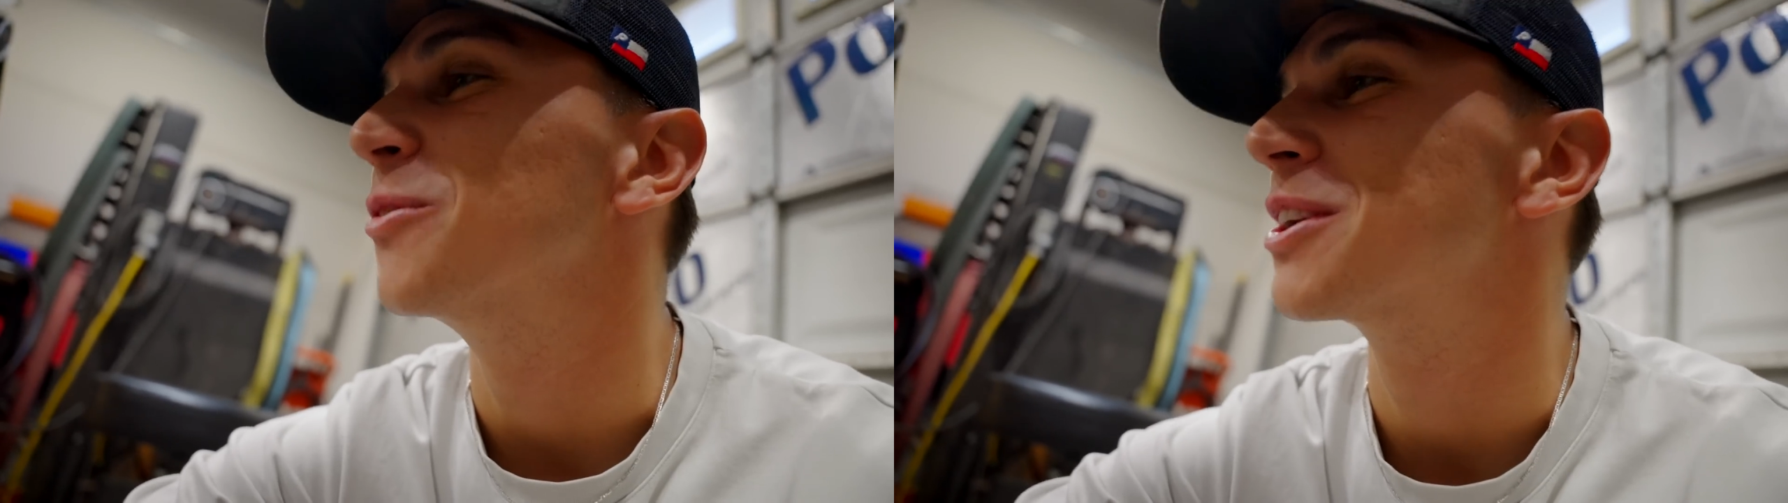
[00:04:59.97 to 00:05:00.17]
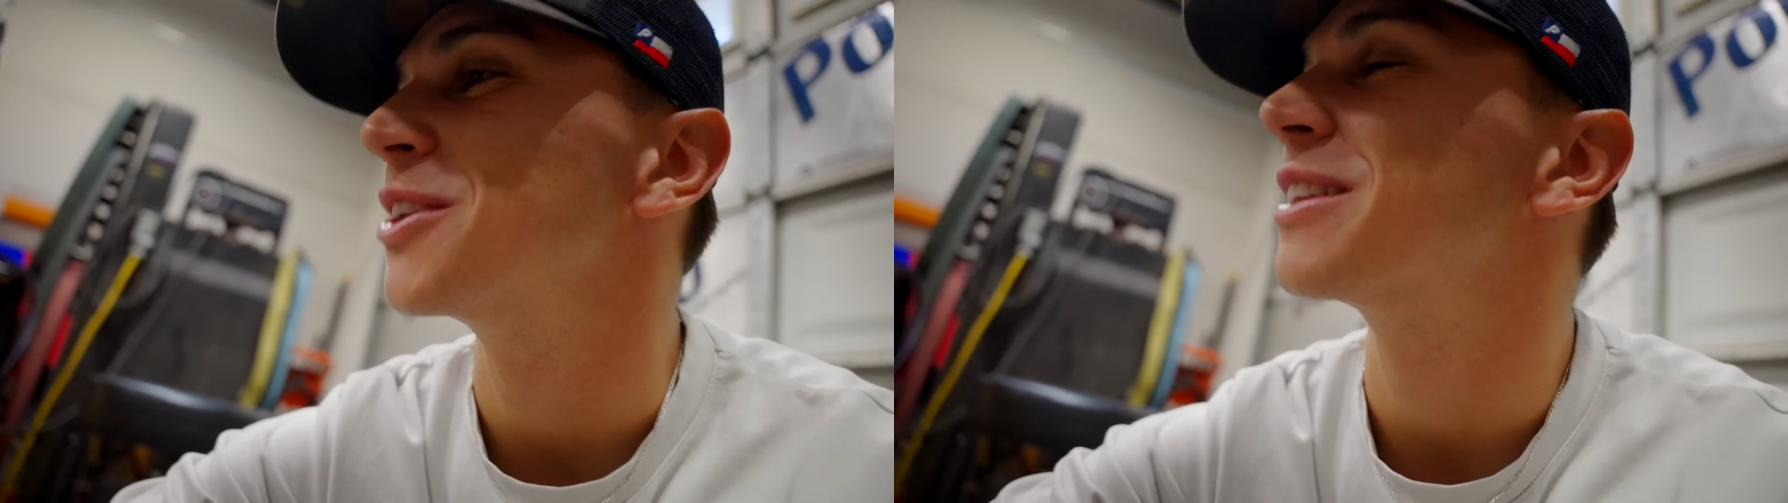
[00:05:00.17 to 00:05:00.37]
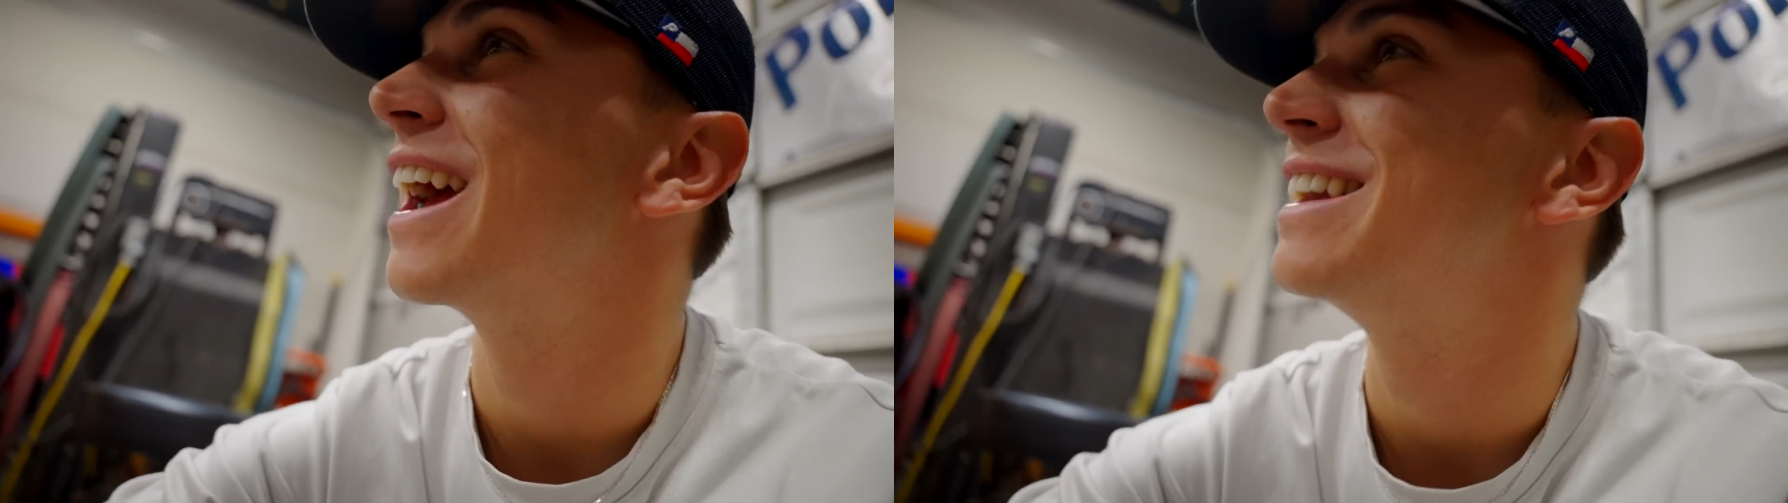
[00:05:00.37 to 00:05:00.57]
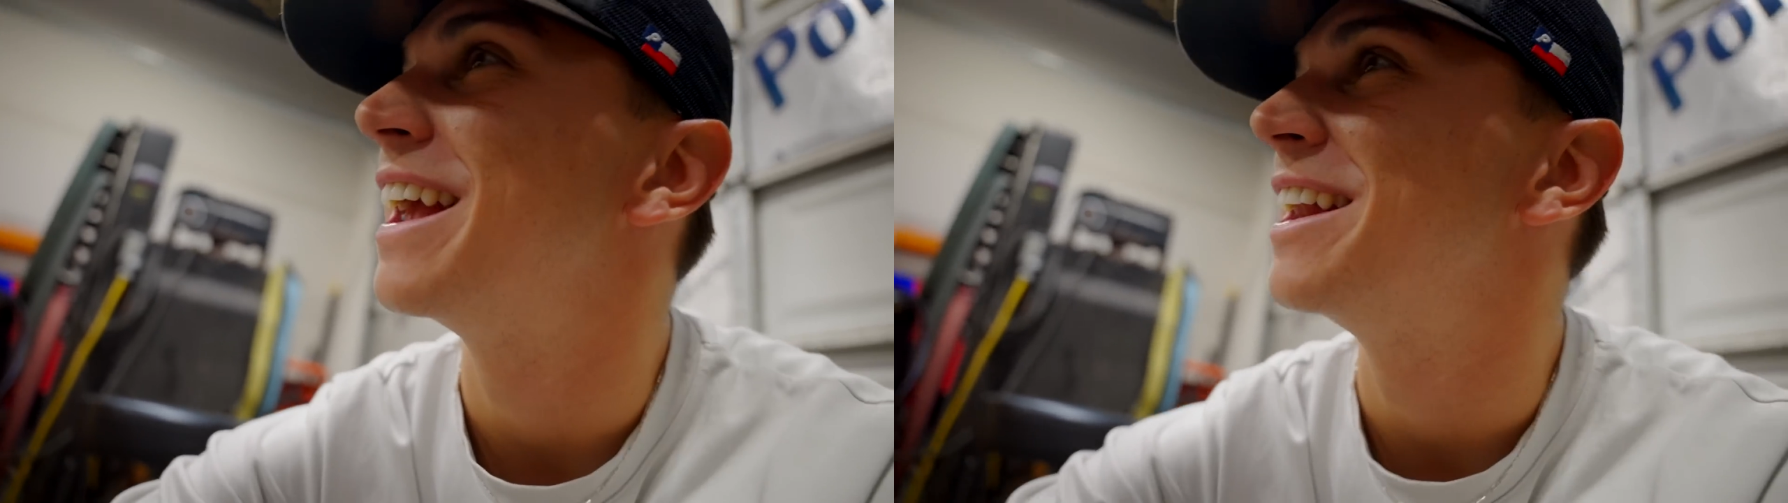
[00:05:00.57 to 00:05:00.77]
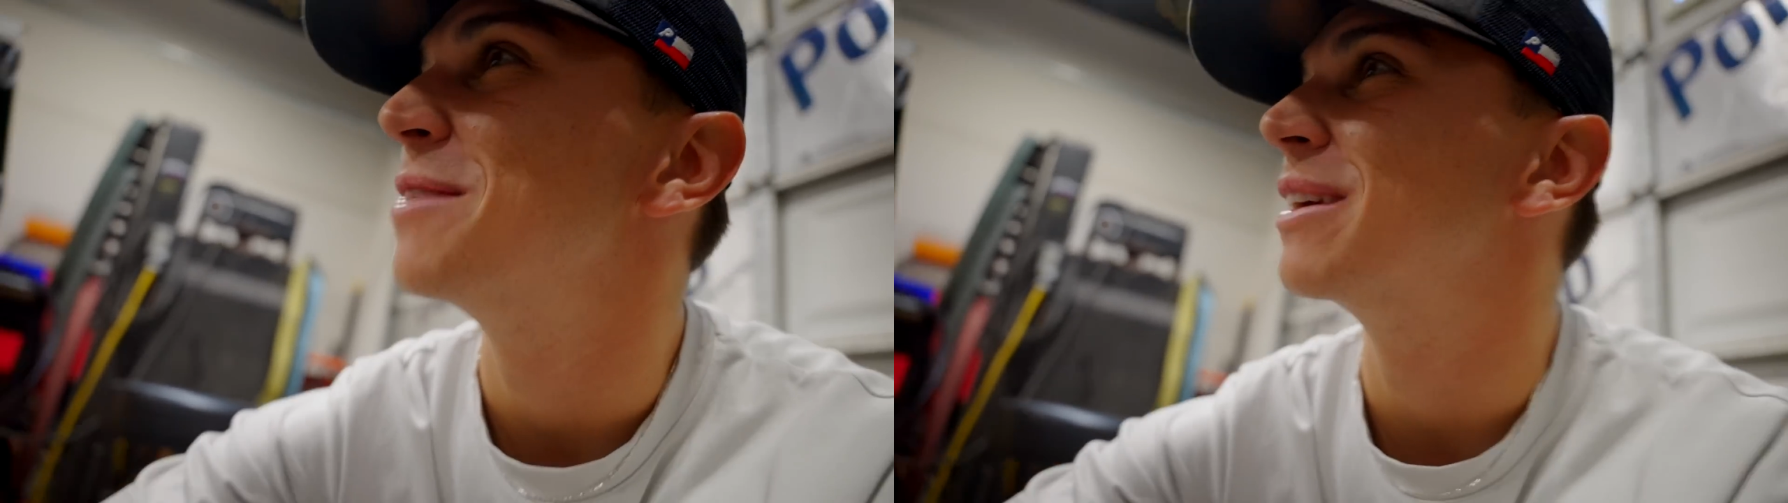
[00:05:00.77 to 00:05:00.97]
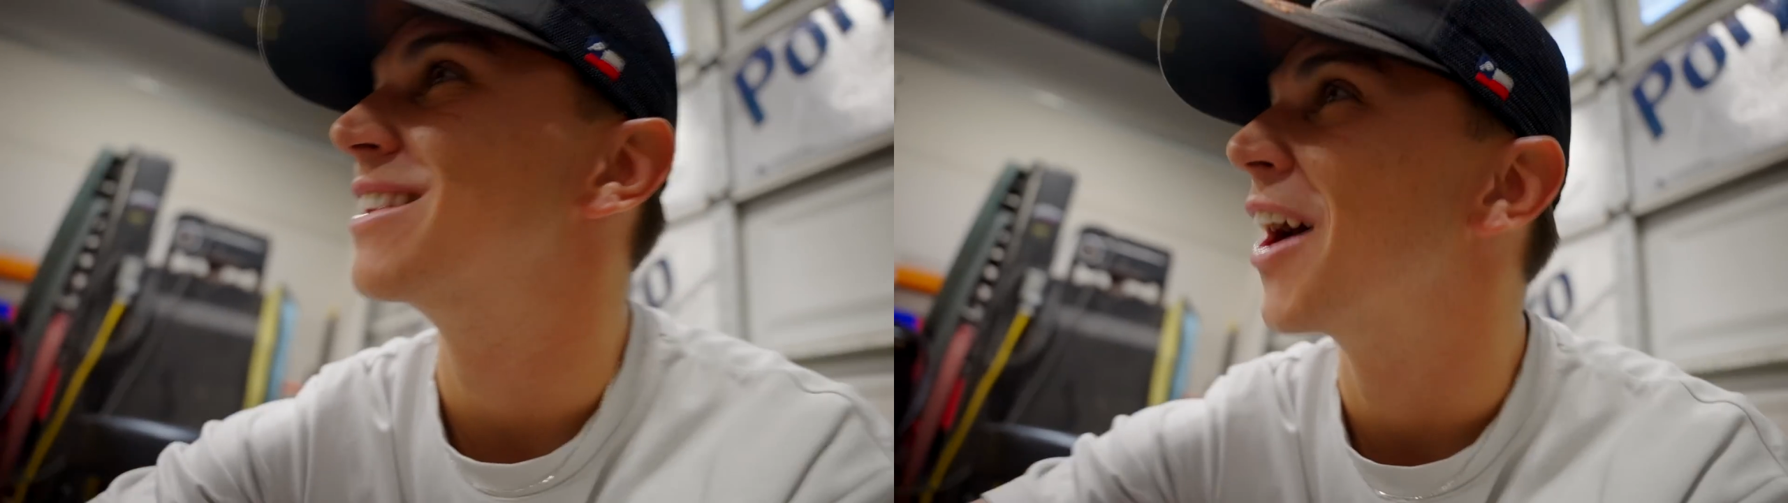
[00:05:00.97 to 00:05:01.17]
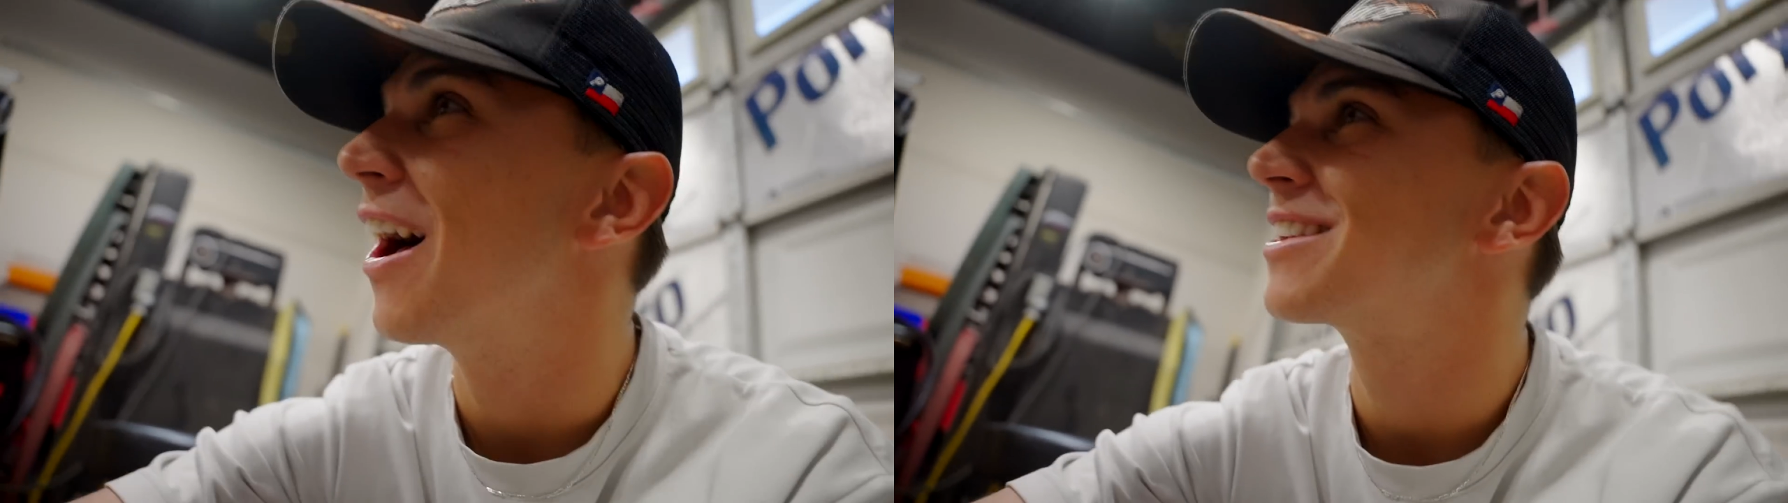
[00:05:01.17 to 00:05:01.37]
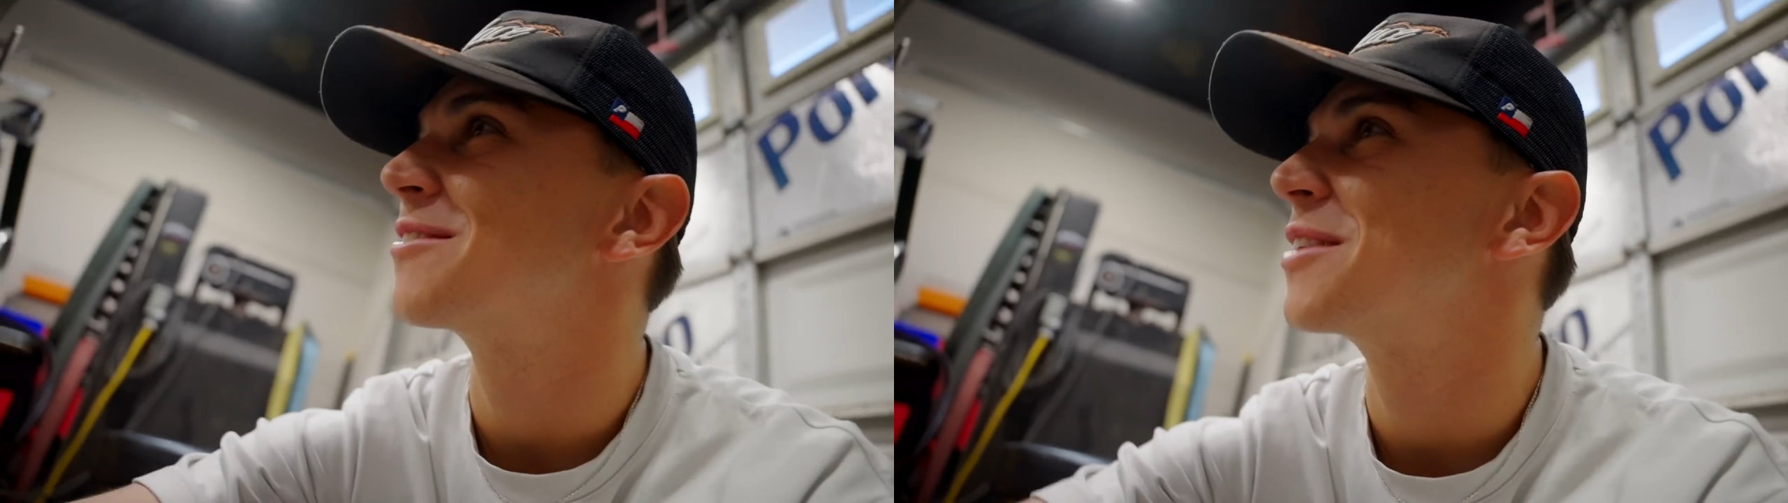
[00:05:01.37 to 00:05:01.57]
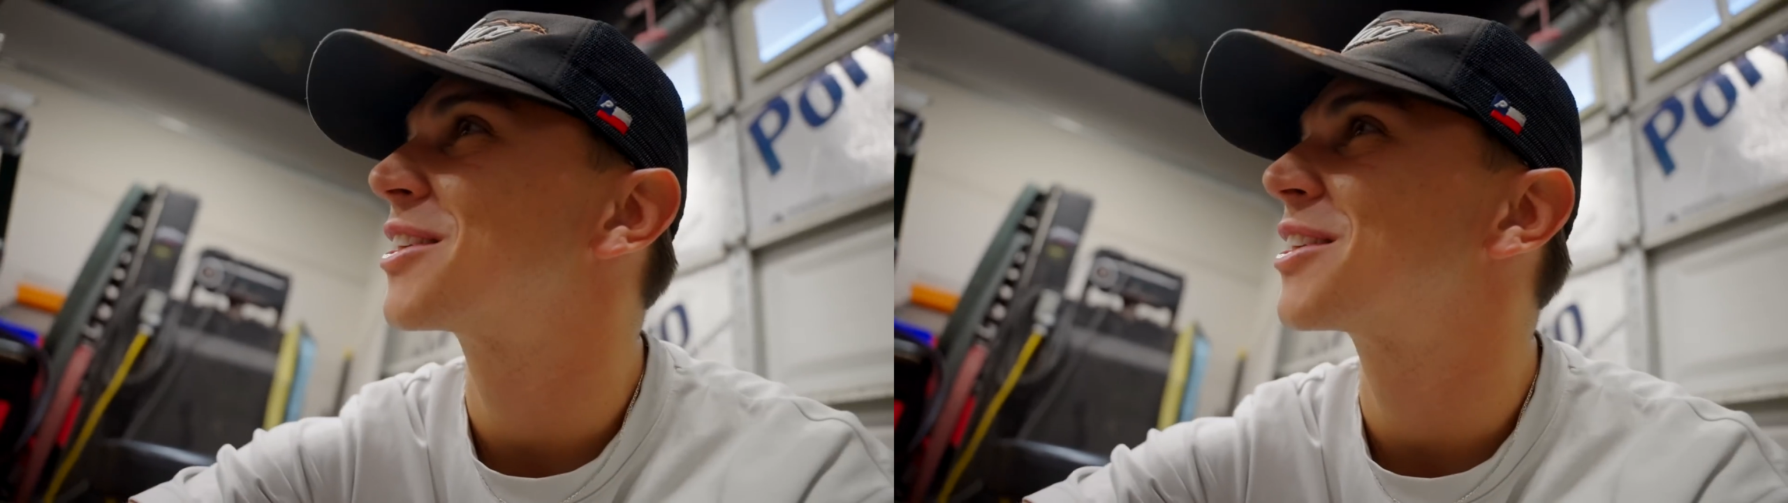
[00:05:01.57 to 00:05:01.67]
original titanium exhaust of